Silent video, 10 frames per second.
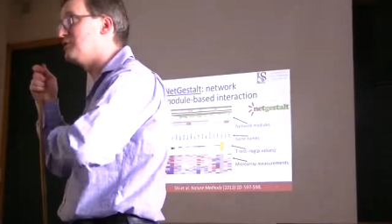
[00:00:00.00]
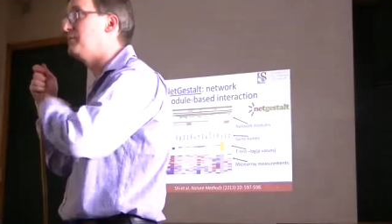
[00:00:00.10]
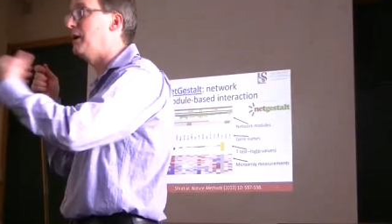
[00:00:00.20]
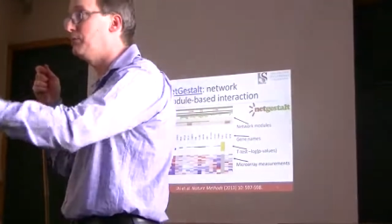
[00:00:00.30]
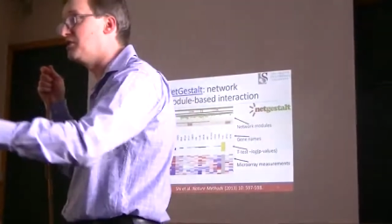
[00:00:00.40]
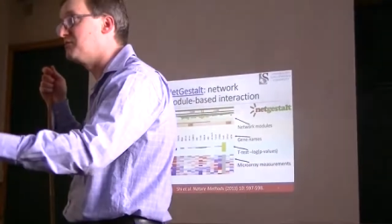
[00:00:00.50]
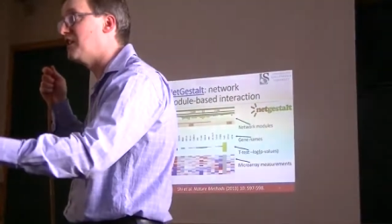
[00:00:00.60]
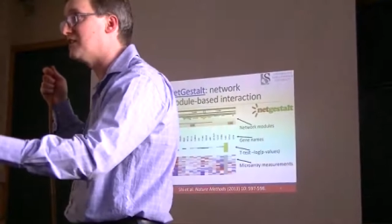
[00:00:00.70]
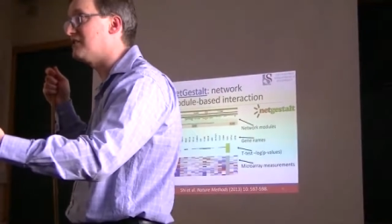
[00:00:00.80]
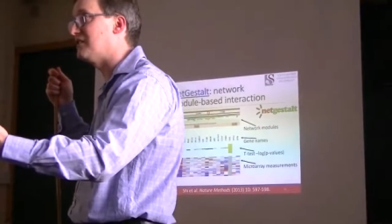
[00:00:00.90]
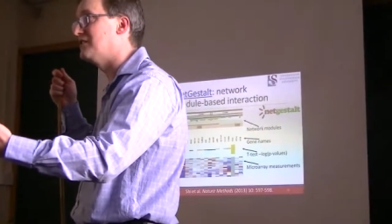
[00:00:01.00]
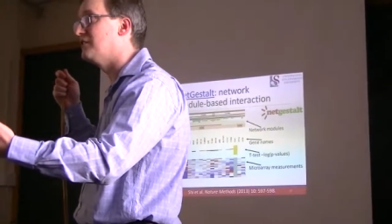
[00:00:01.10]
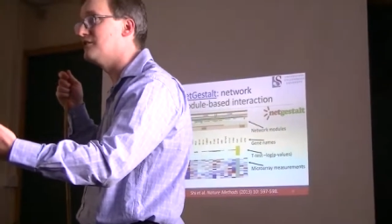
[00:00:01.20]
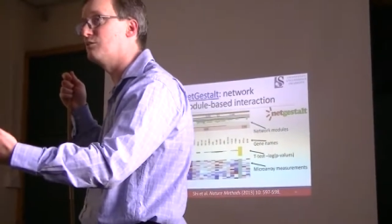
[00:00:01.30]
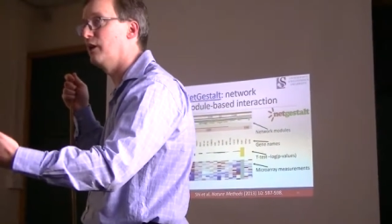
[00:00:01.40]
to publish data sets in
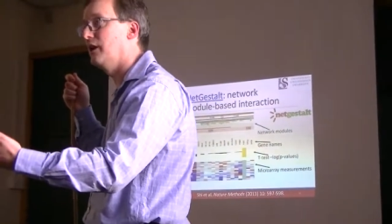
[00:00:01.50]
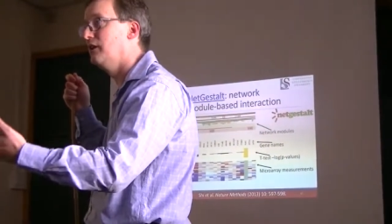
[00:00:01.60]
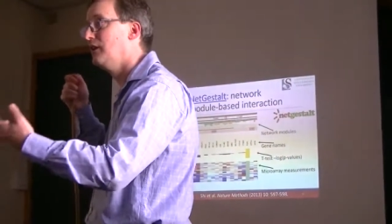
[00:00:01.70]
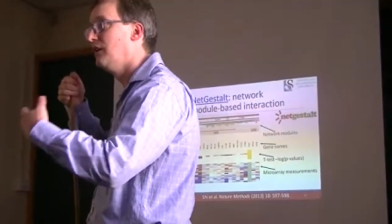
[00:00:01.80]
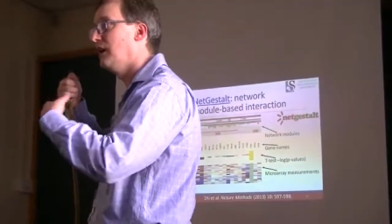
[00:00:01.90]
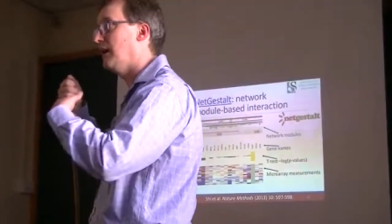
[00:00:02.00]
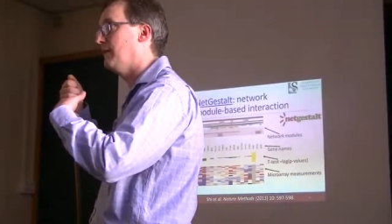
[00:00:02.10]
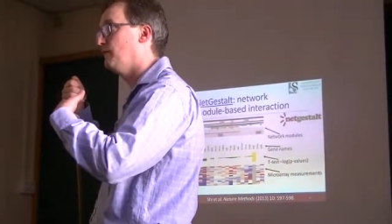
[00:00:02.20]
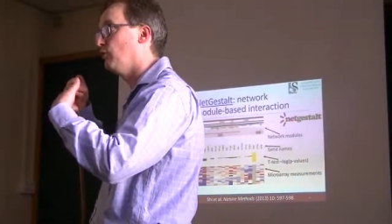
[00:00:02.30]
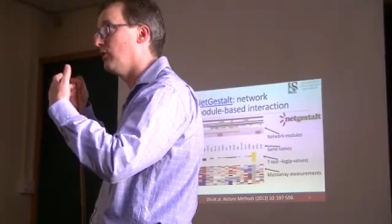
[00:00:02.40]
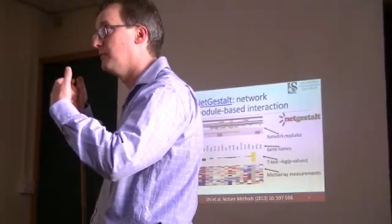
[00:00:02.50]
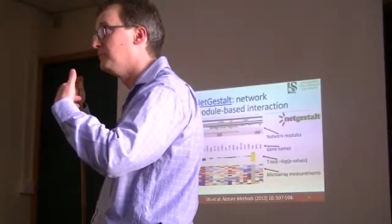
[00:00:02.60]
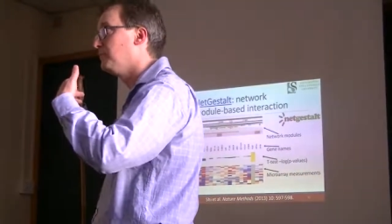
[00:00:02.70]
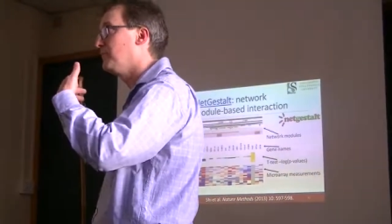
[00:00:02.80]
this way for